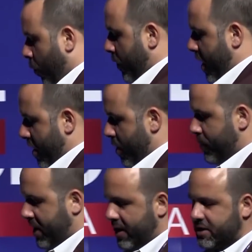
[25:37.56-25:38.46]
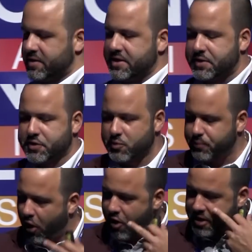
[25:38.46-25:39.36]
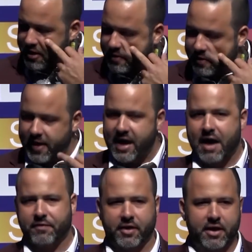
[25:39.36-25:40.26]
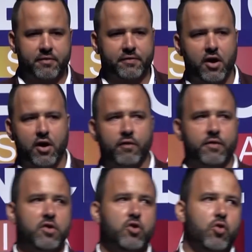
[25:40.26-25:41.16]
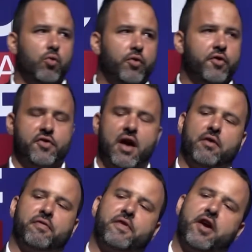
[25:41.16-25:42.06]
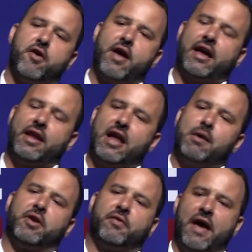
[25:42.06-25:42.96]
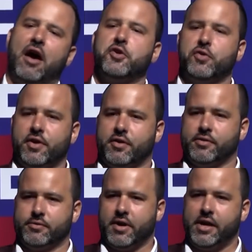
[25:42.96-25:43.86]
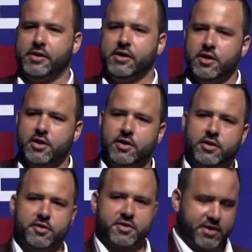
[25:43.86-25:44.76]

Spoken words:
because of these third parties that have to get involved, there's not a fair economic value here, right? There's